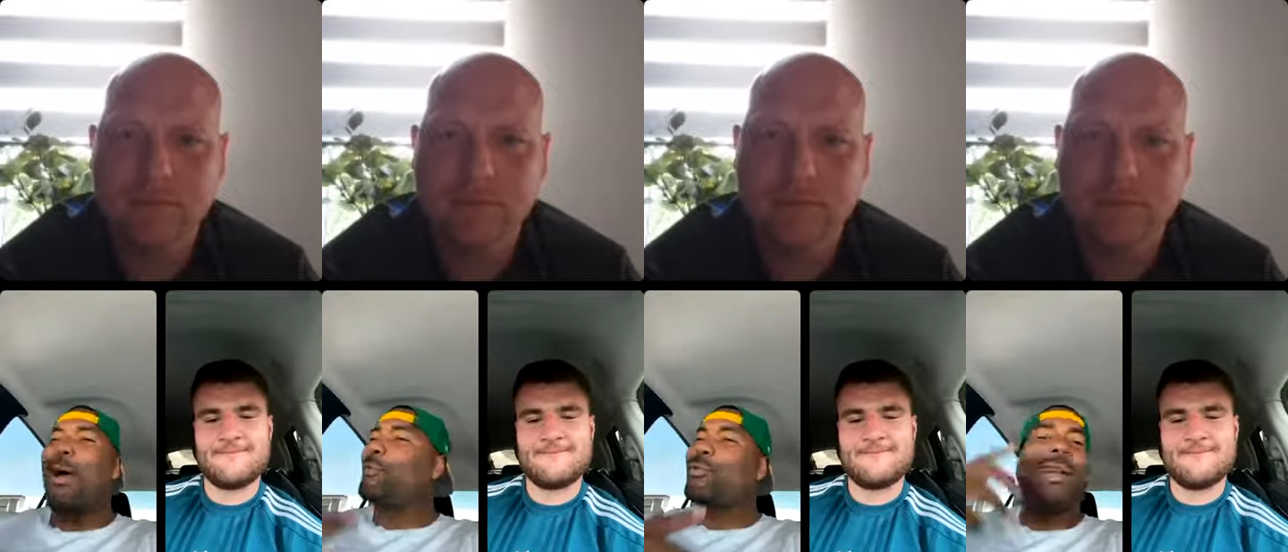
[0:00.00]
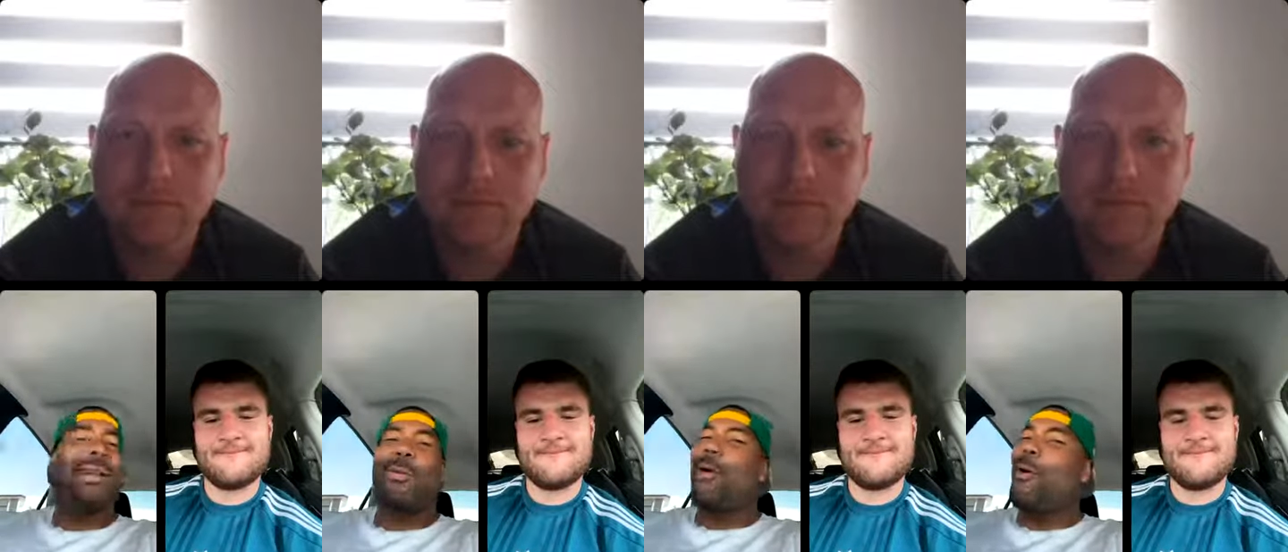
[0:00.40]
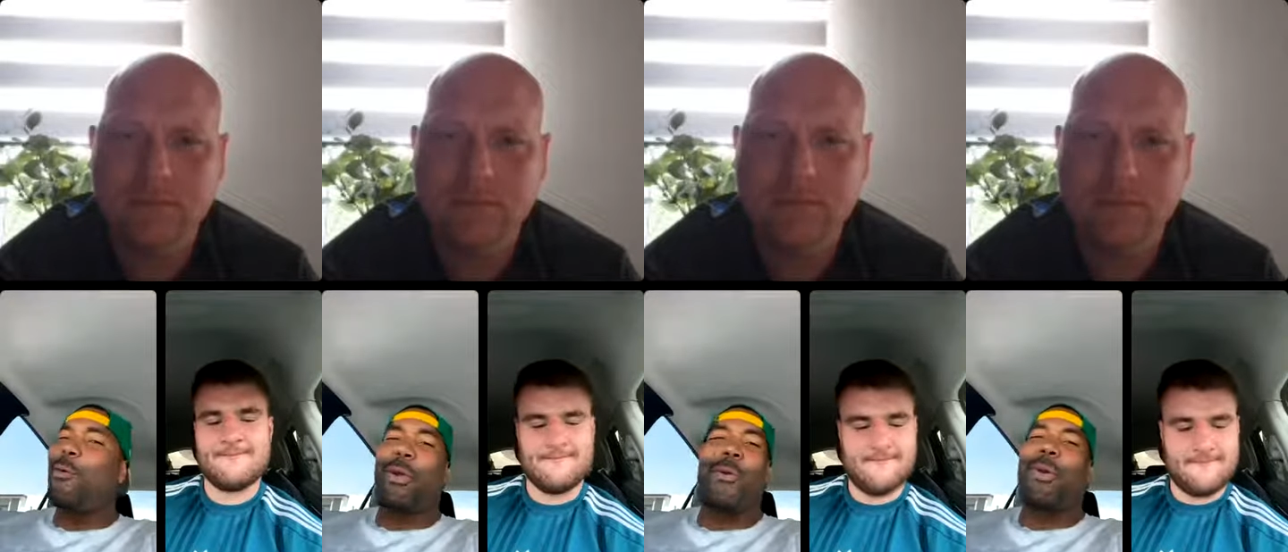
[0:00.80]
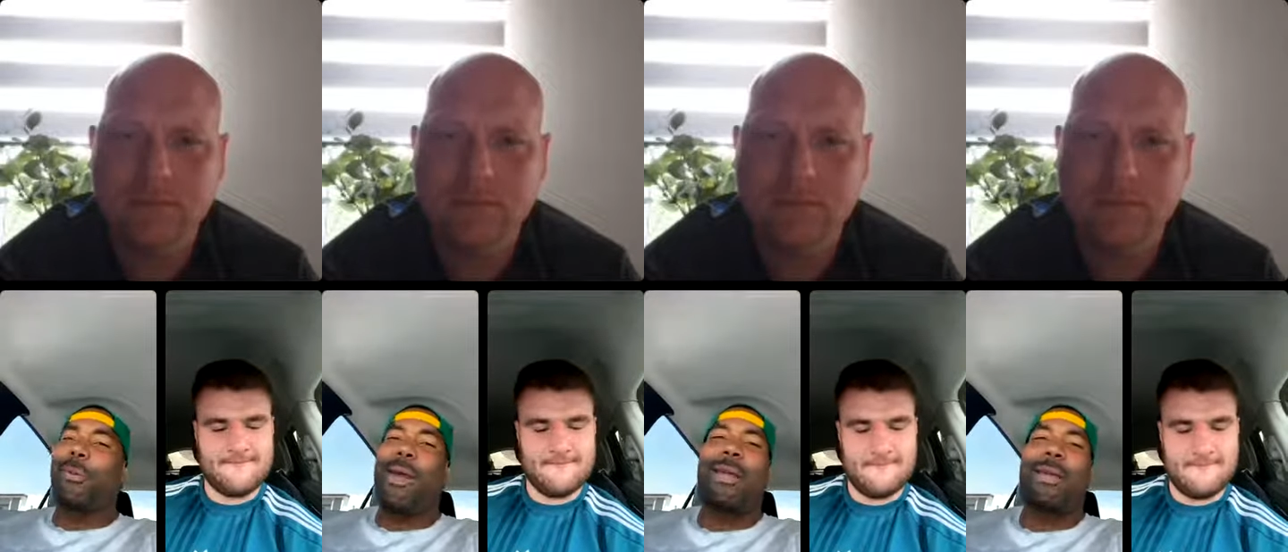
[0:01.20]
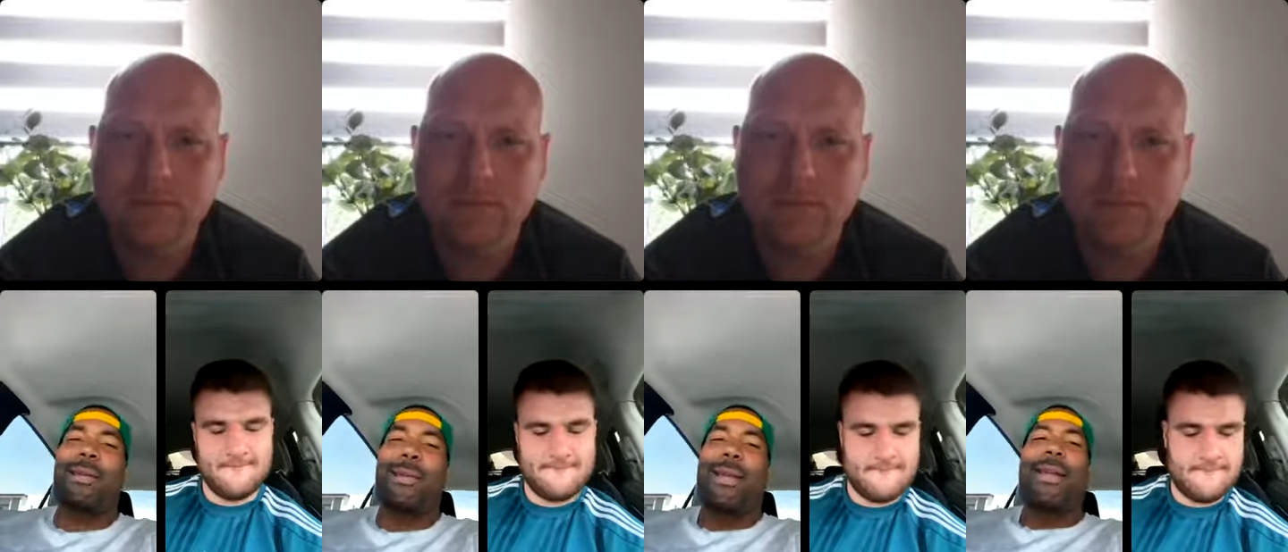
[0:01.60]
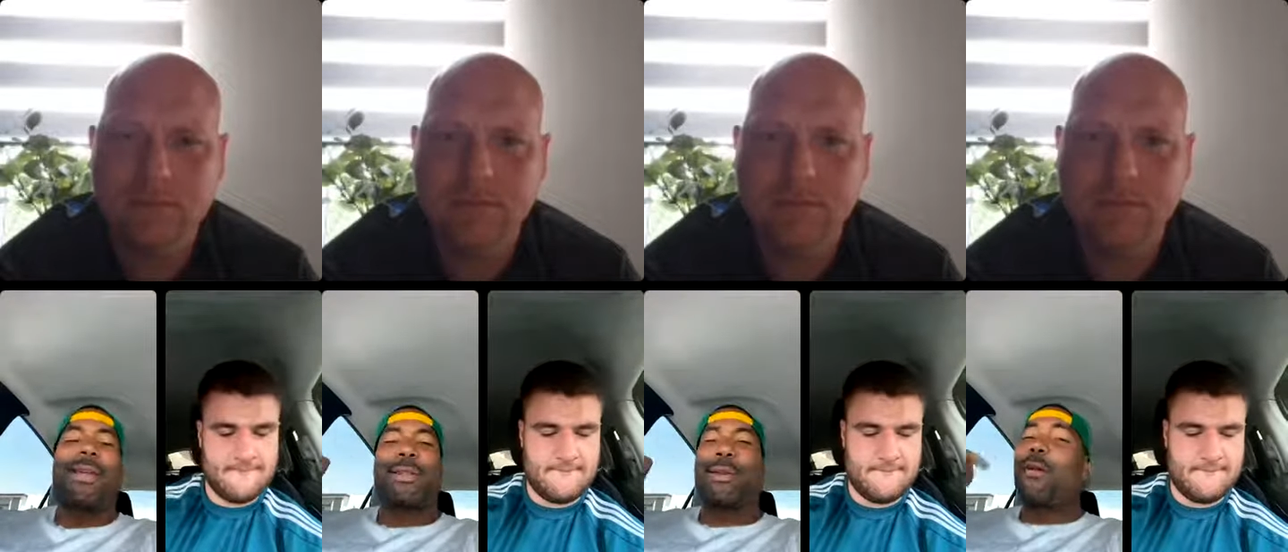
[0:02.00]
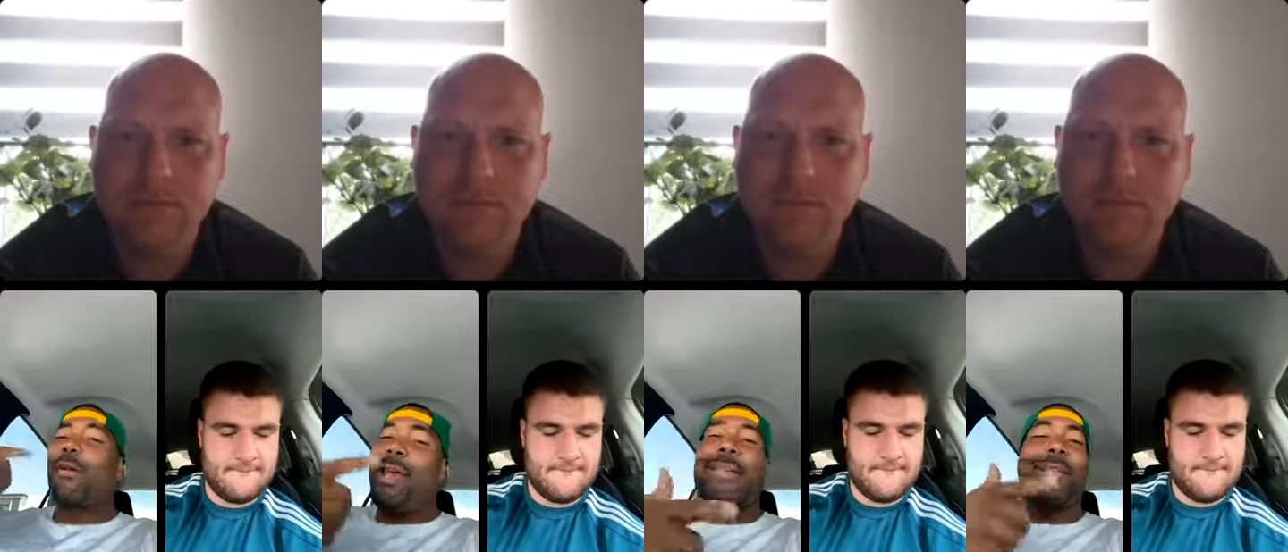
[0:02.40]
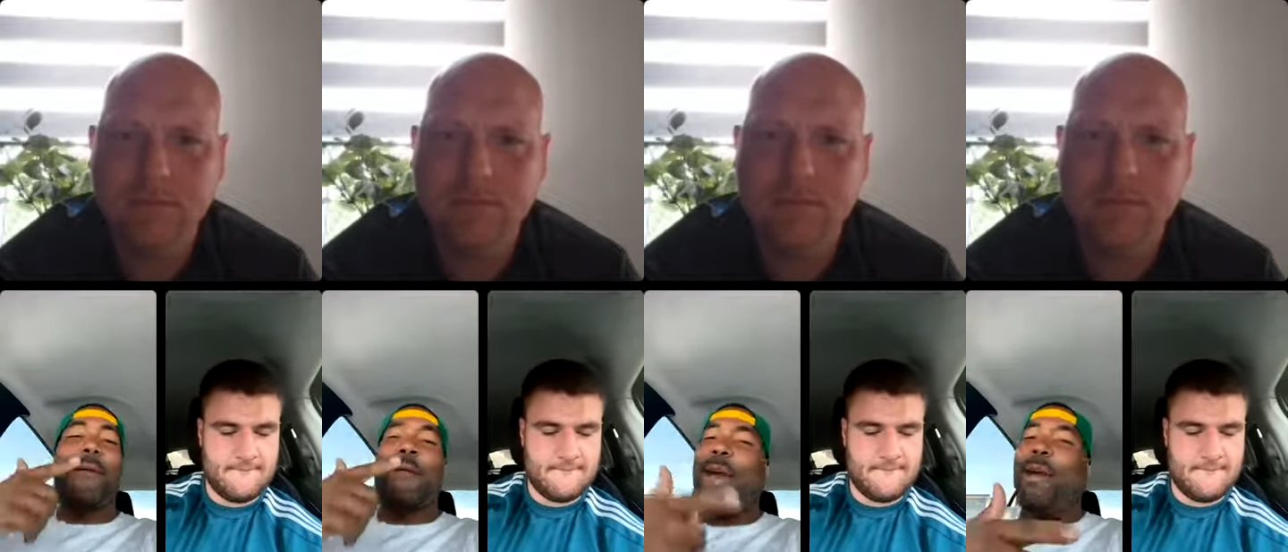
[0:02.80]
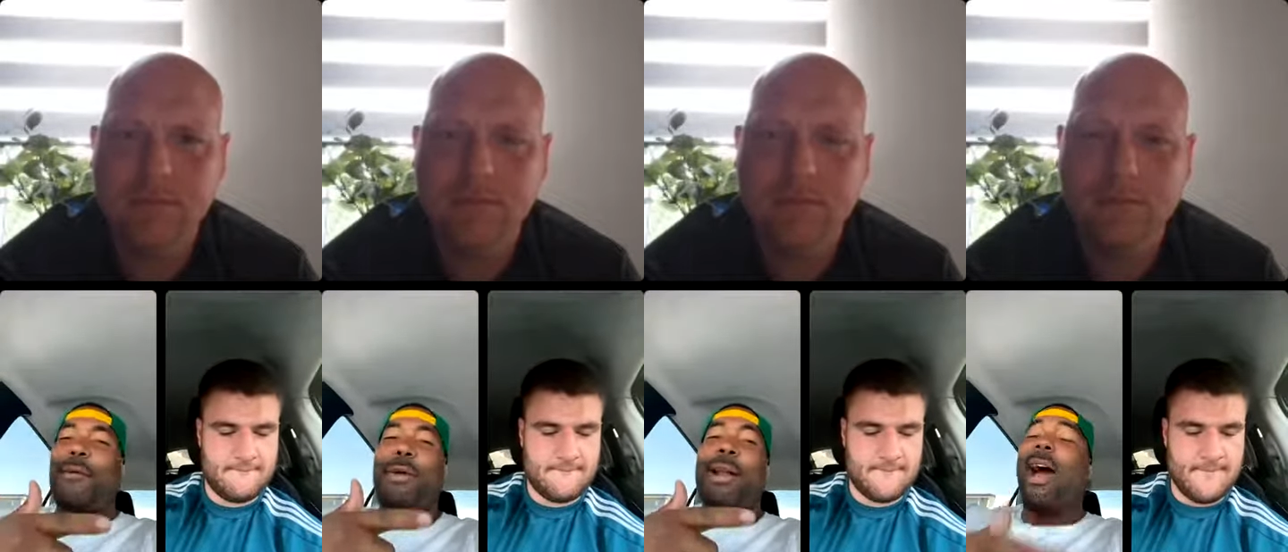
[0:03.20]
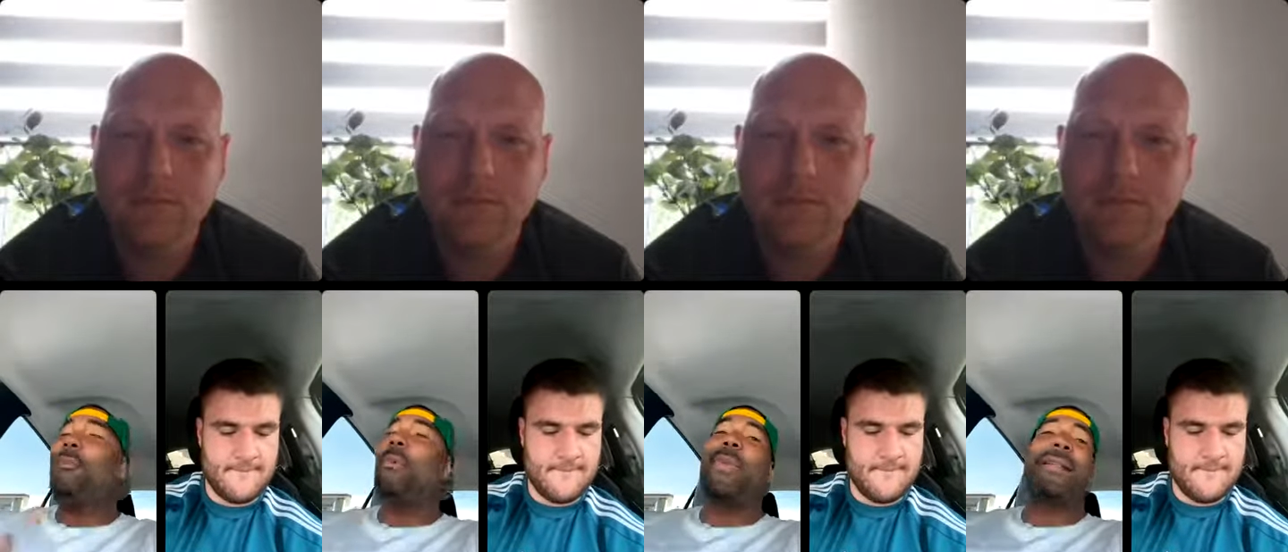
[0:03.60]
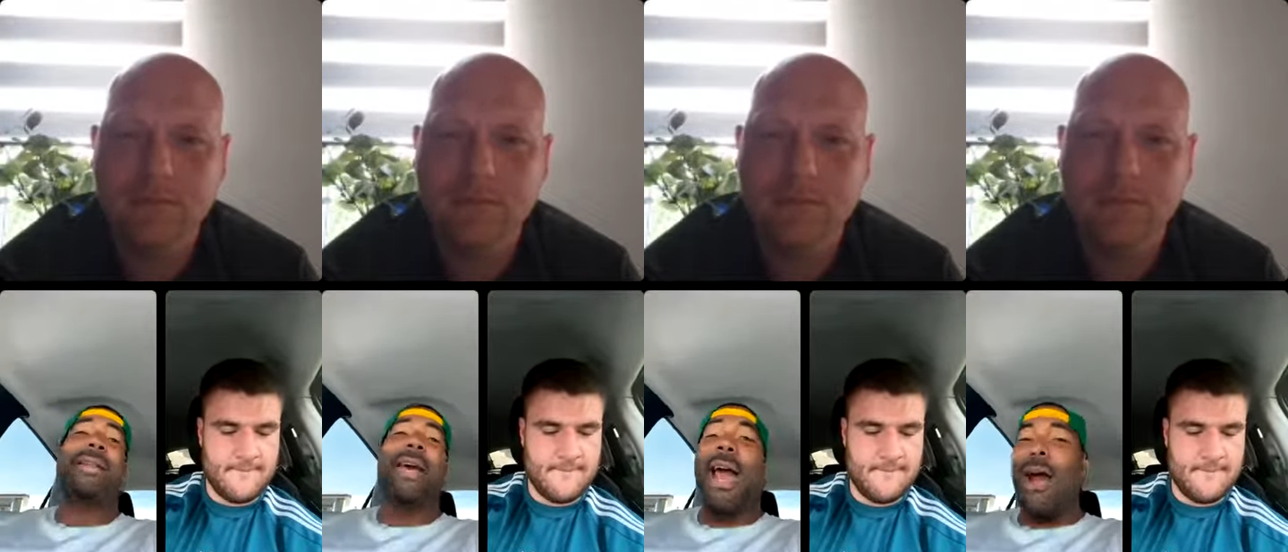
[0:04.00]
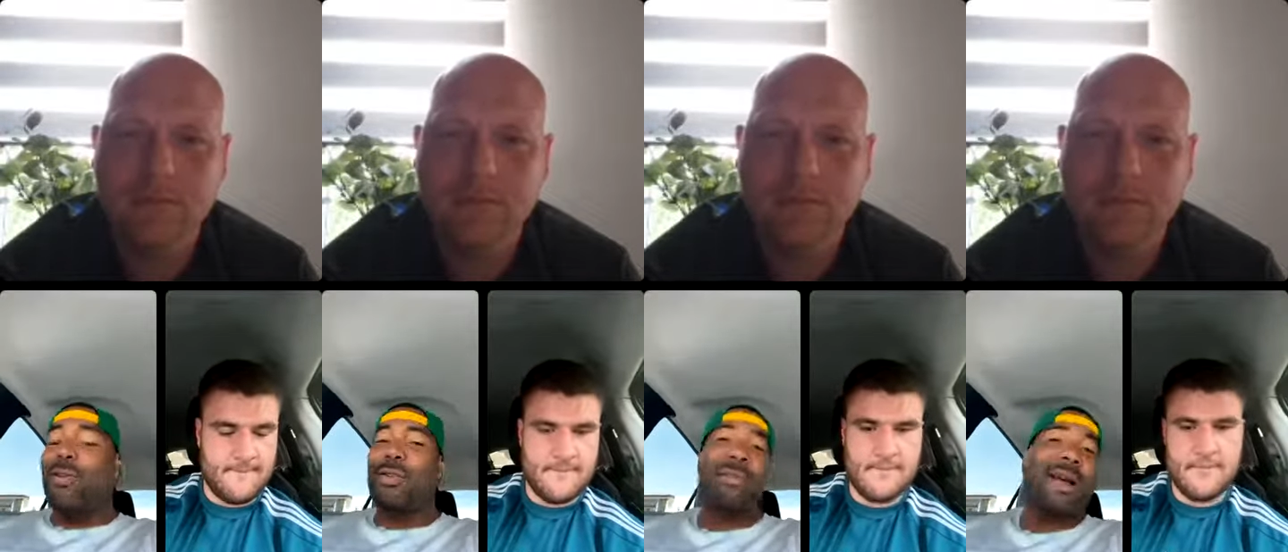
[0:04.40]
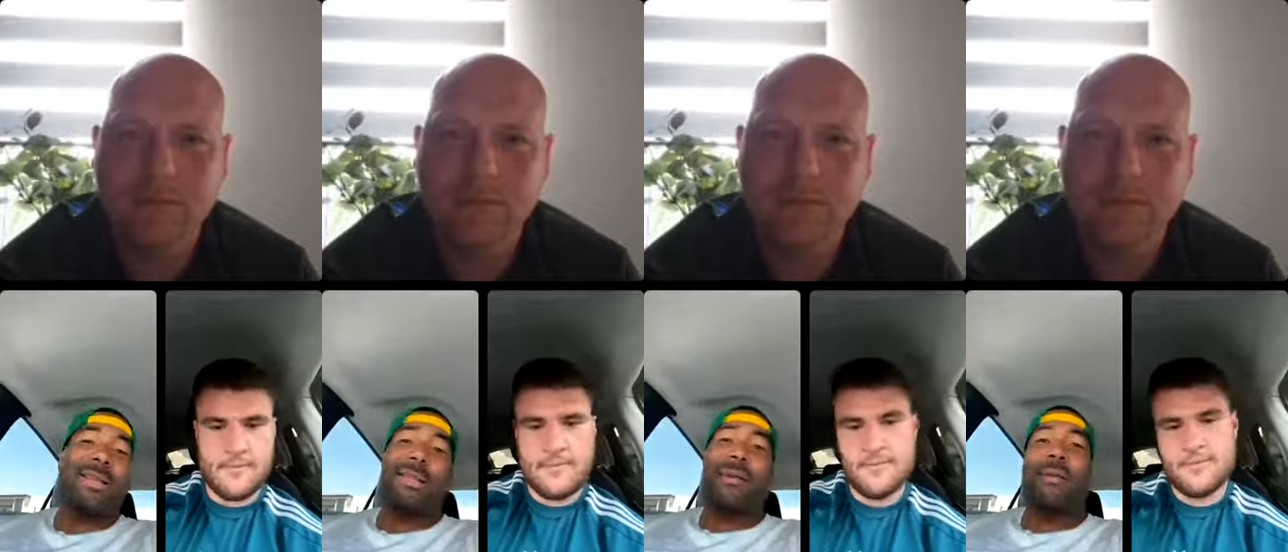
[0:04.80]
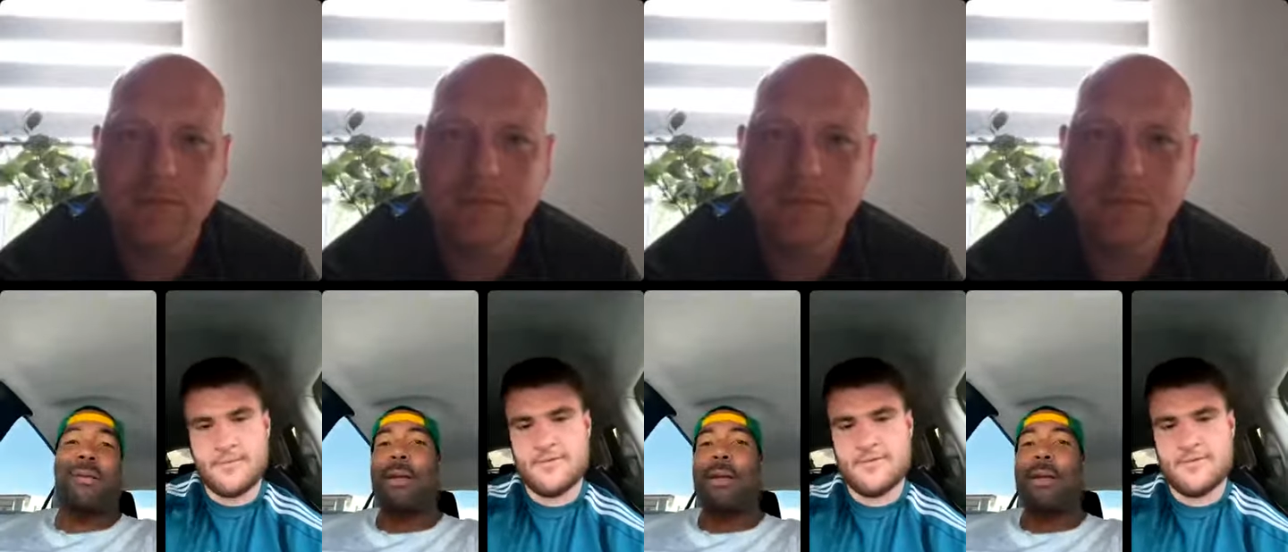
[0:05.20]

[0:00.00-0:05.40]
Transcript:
Speaker 1: I was trying to come home with a quarter million. So if he's the favorite, I'm gonna bet the house on myself.